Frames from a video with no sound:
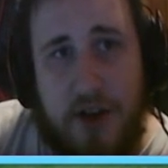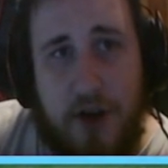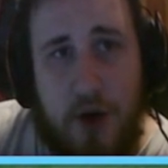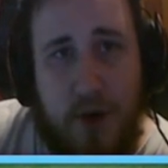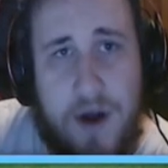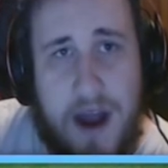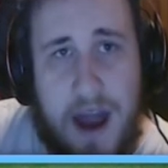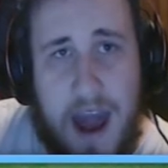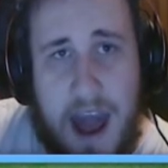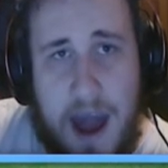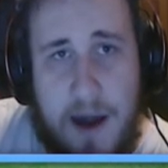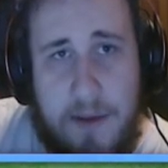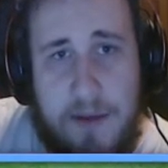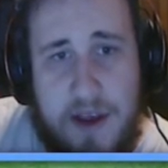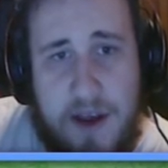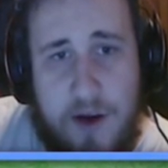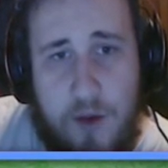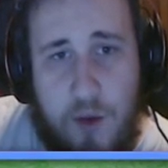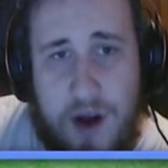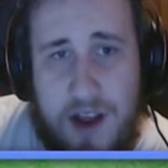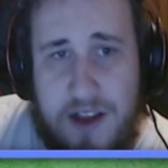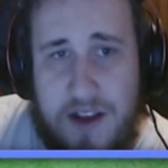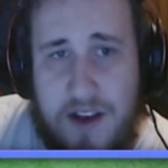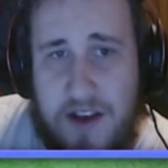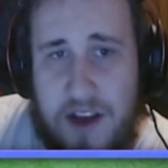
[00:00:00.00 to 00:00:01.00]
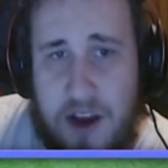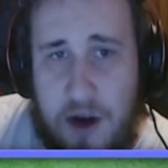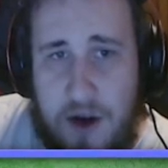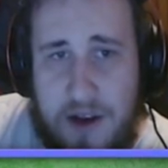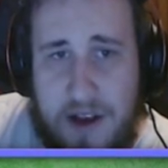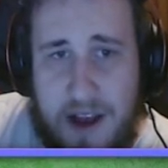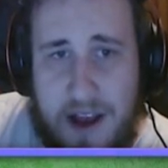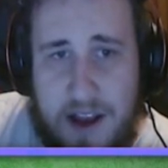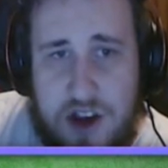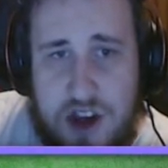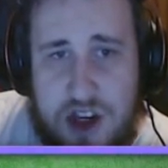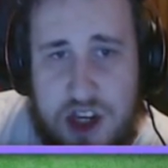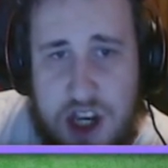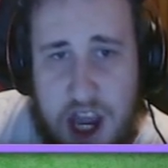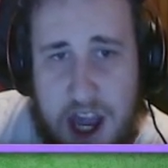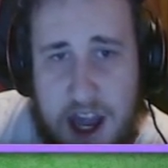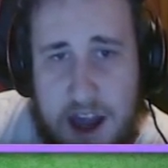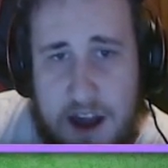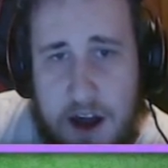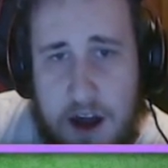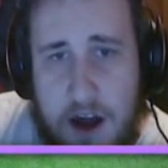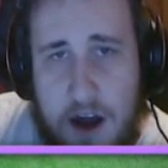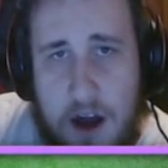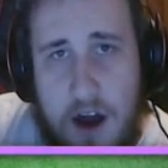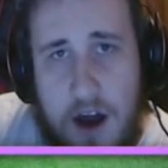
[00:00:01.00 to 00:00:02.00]
the 2 games. He wins the series against
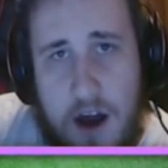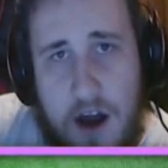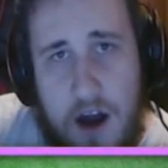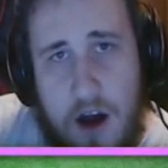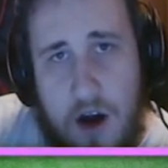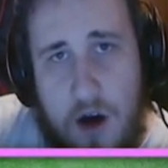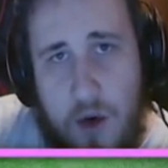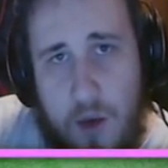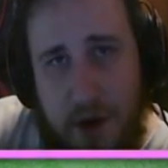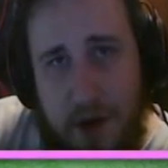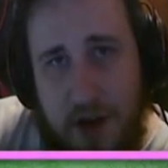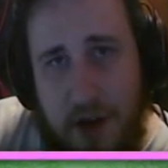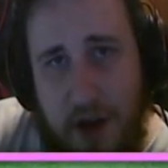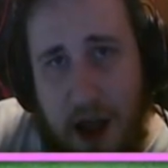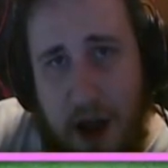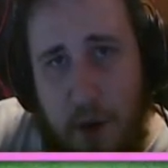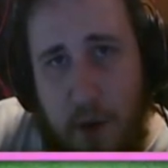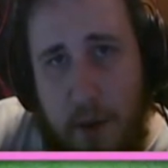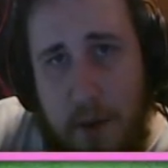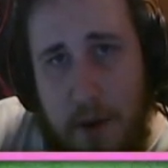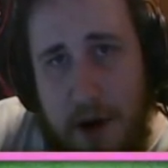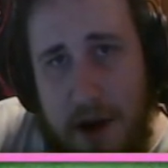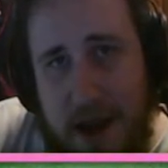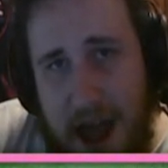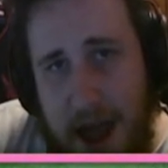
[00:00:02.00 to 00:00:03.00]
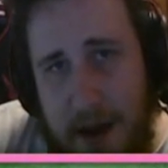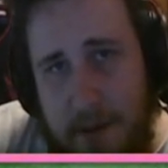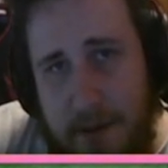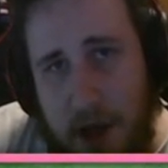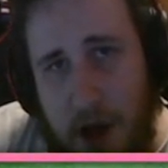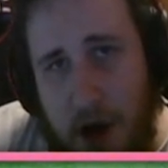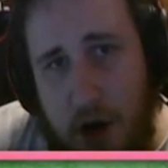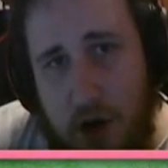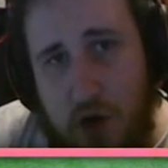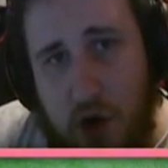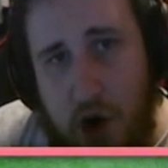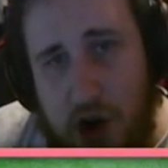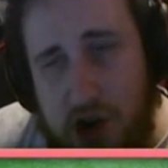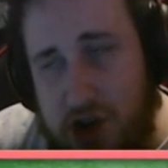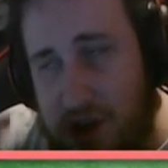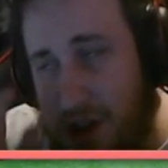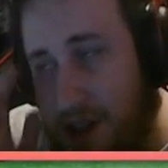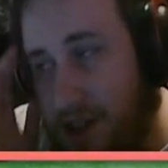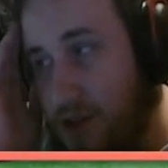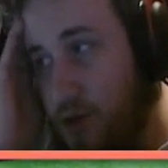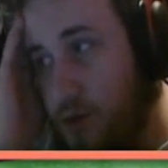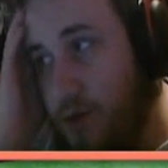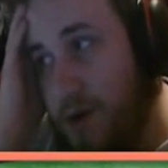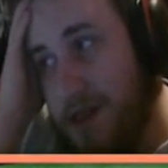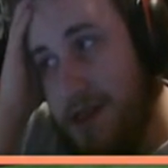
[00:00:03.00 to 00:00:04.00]
Jake. We still got one more game, though. Crusher
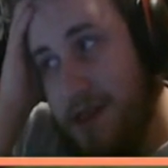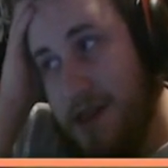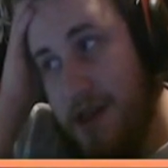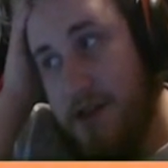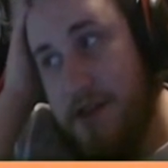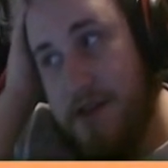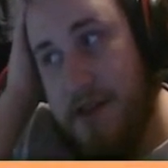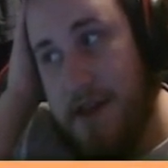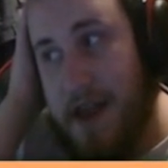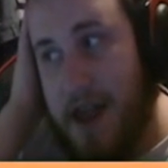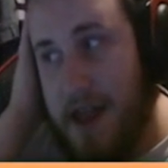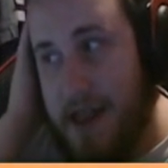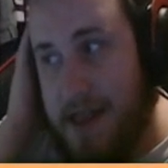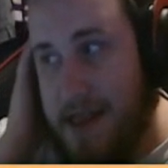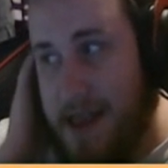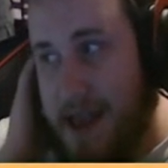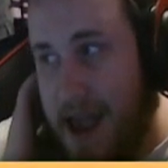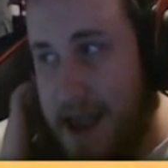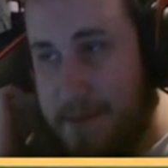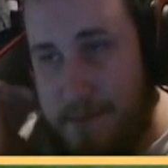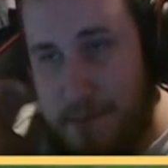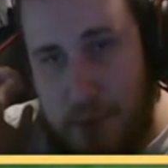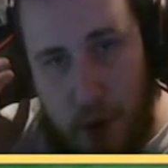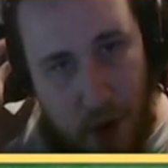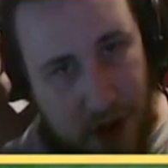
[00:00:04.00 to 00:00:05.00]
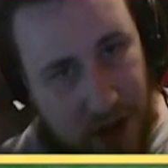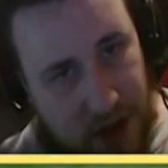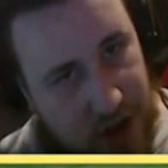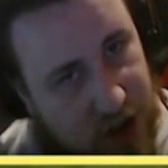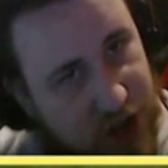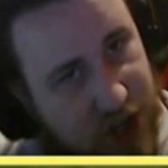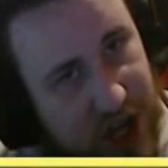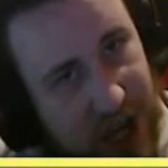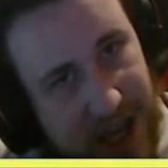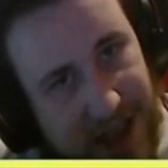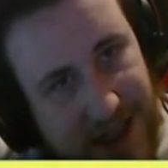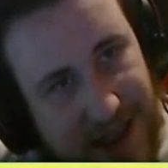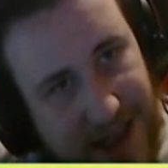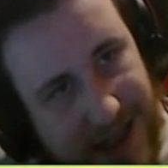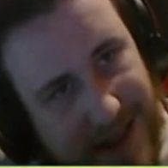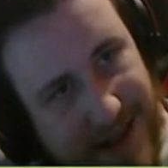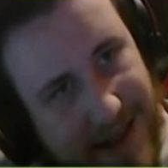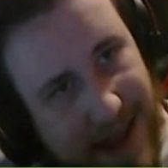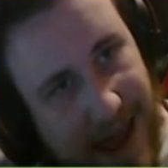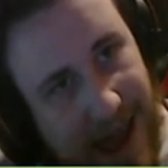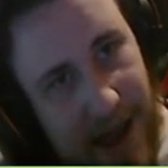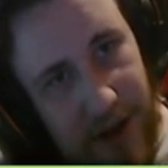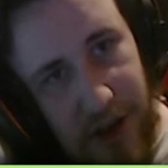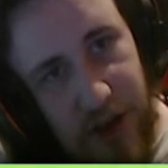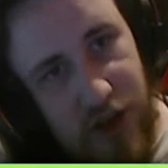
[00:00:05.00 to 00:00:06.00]
needs to win this to get 9 points. Jake
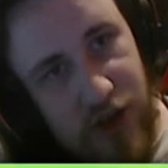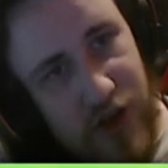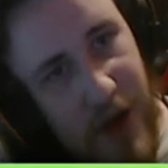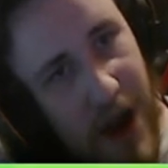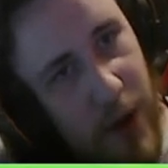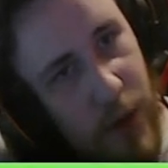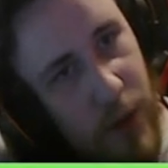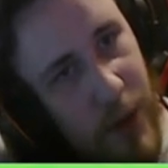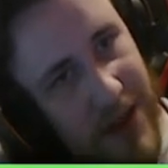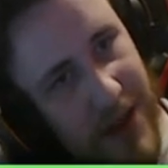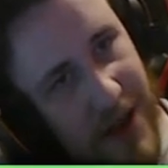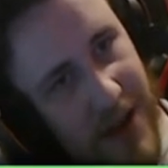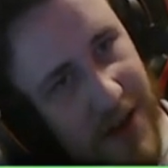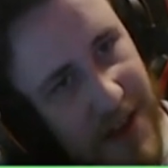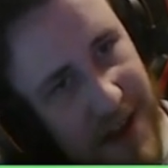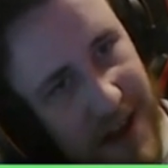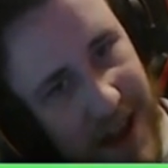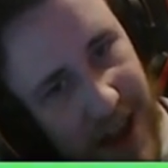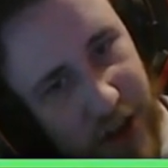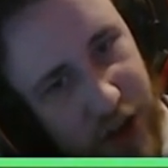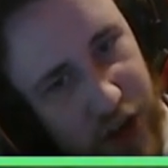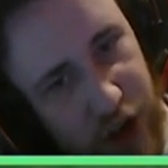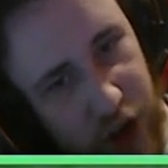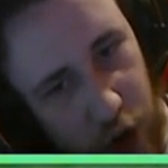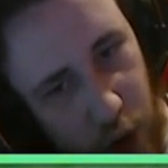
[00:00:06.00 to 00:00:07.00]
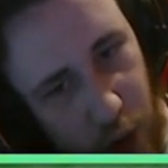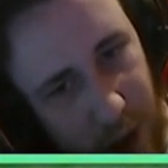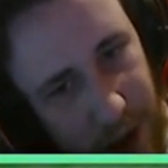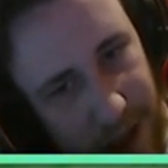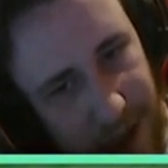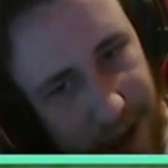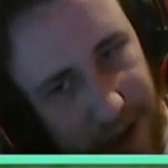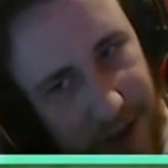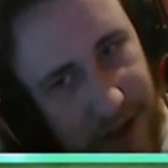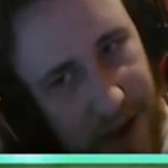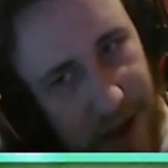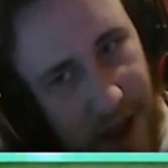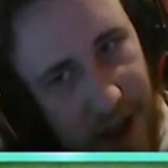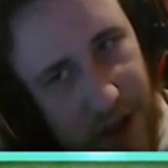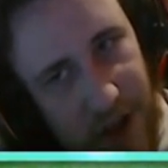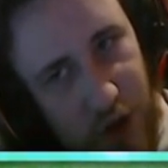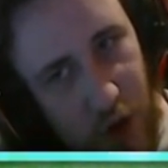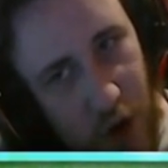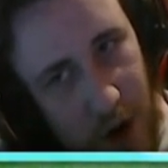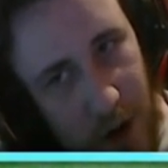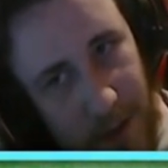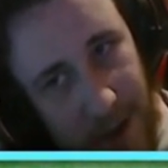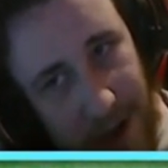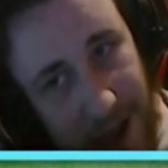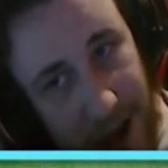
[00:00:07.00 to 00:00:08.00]
needs to at least try to win this to get 2 in his
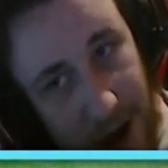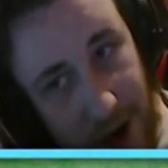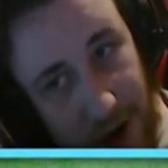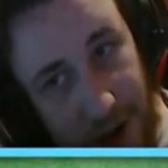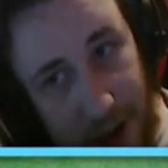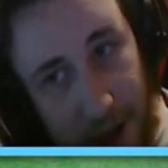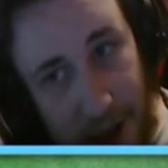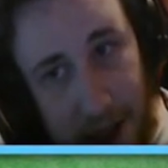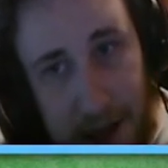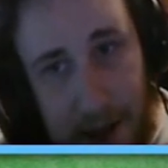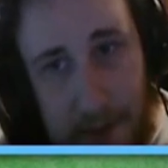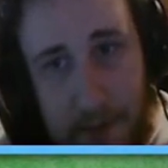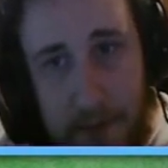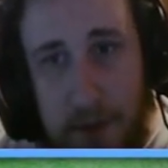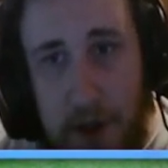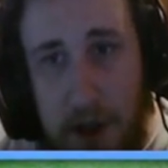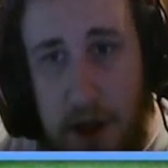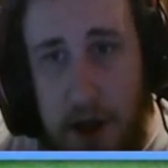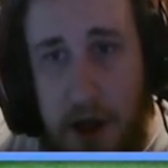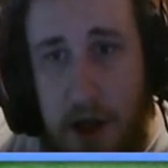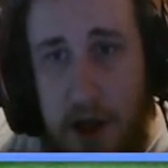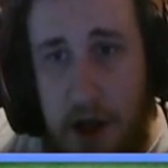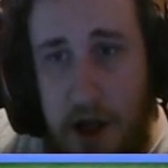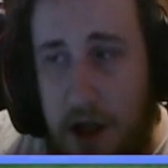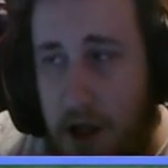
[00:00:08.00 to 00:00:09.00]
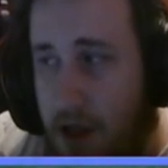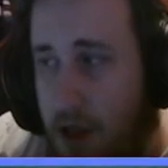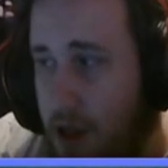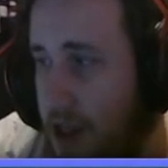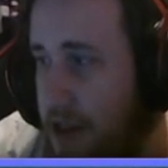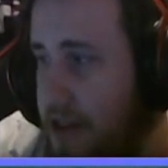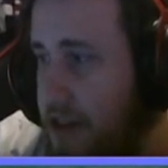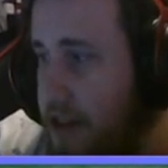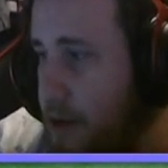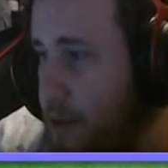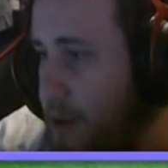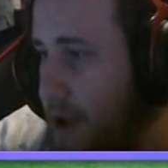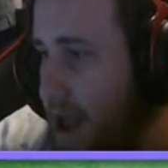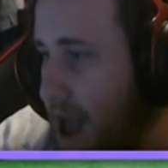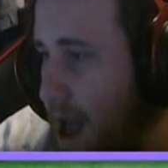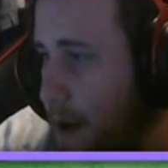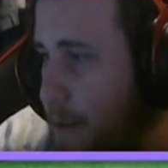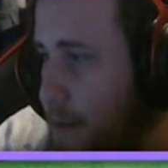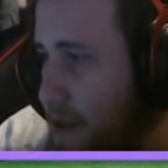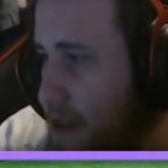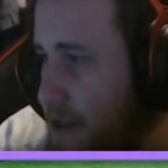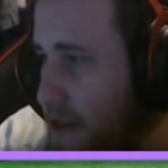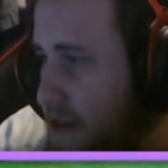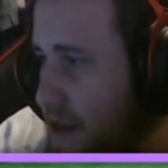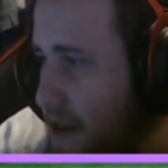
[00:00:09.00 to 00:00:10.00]
tournament here tonight. Let's see what
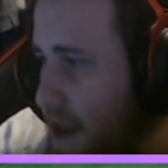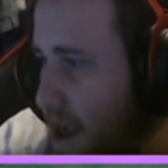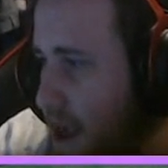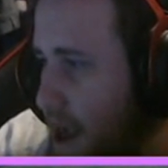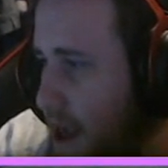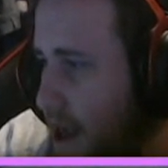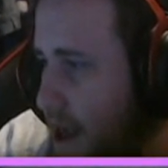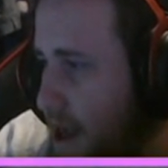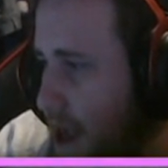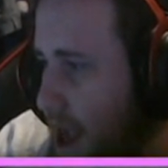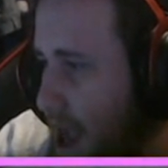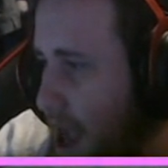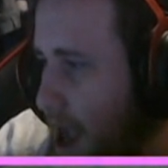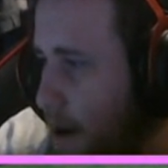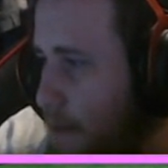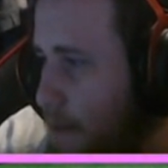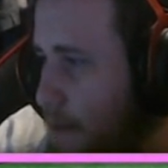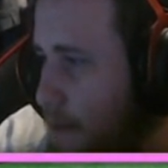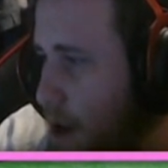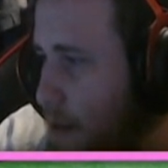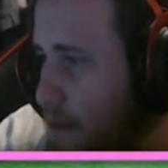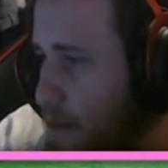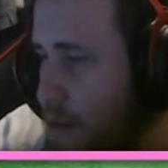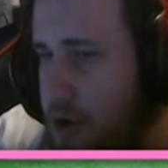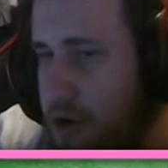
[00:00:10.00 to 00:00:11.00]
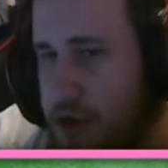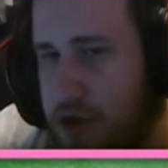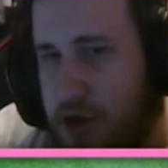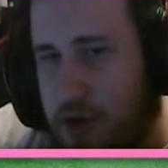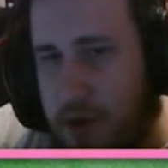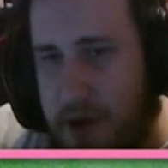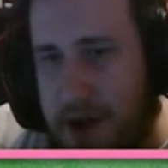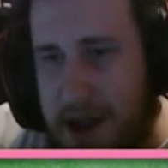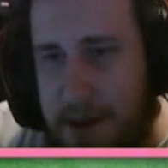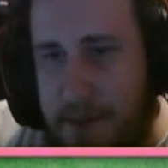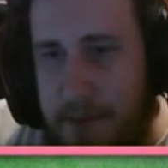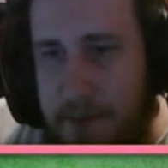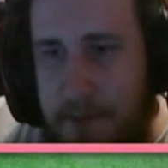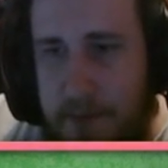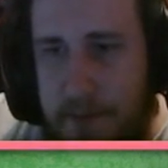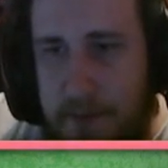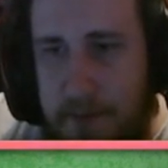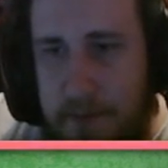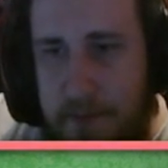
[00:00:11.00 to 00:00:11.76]
happens in game number 3.